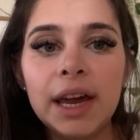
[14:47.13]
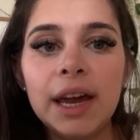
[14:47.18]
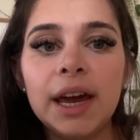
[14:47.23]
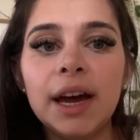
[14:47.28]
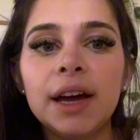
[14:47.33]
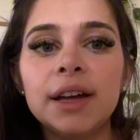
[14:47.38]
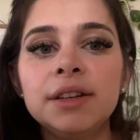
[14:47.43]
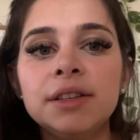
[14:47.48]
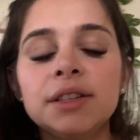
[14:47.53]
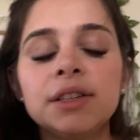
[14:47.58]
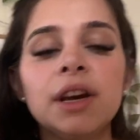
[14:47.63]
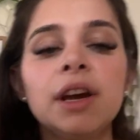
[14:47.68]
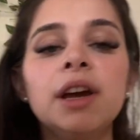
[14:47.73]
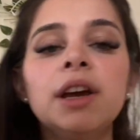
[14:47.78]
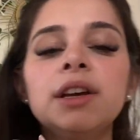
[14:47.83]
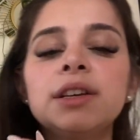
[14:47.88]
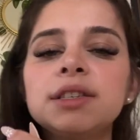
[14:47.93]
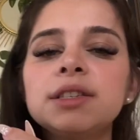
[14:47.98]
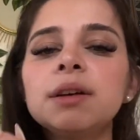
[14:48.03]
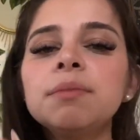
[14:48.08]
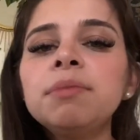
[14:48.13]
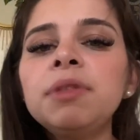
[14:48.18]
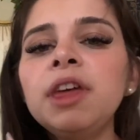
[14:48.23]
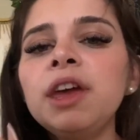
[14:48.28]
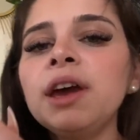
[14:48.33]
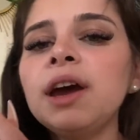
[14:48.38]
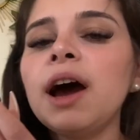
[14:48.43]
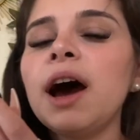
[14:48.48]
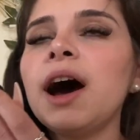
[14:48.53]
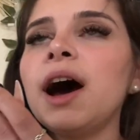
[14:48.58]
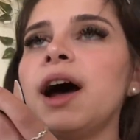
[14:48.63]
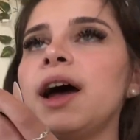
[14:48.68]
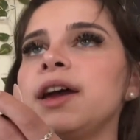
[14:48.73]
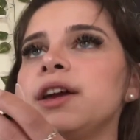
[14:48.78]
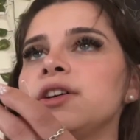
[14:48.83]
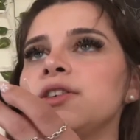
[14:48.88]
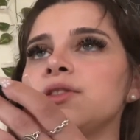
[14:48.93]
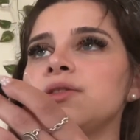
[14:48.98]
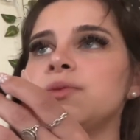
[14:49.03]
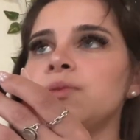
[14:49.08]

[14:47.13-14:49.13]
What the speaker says: And something I